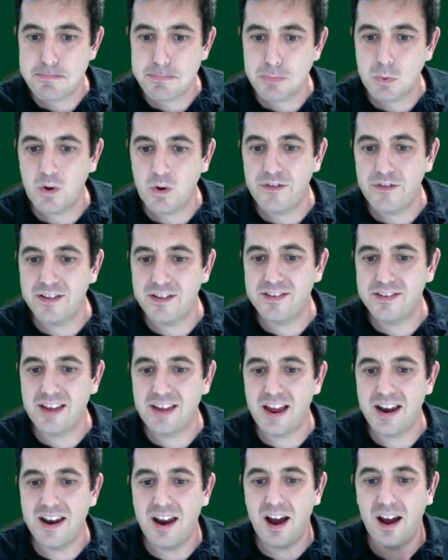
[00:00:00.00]
What if it's
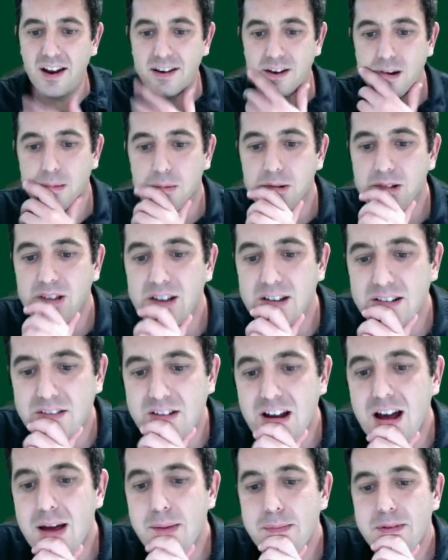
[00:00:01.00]
10-9 doubleton of
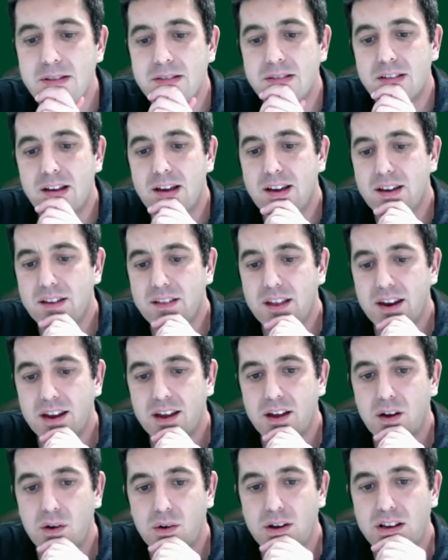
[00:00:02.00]
diamonds? I can
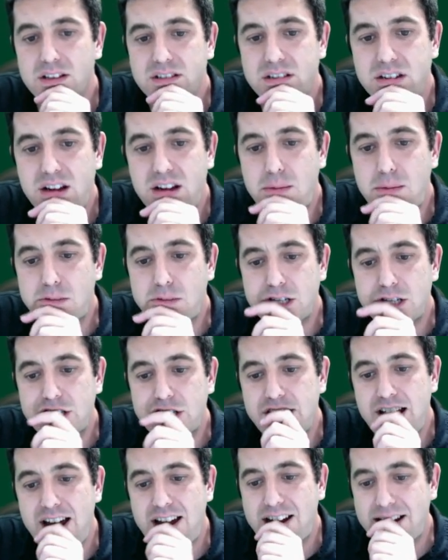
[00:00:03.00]
go ace of diamonds,
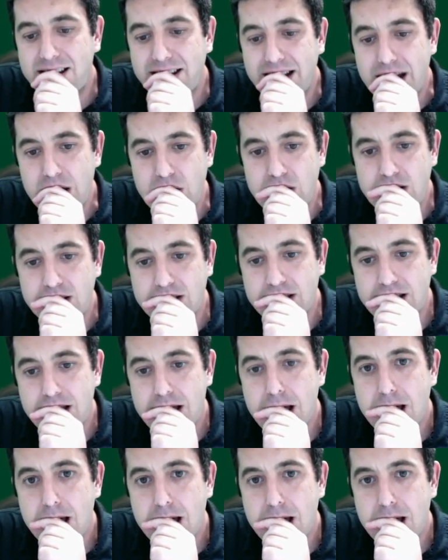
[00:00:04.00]
jack of diamonds.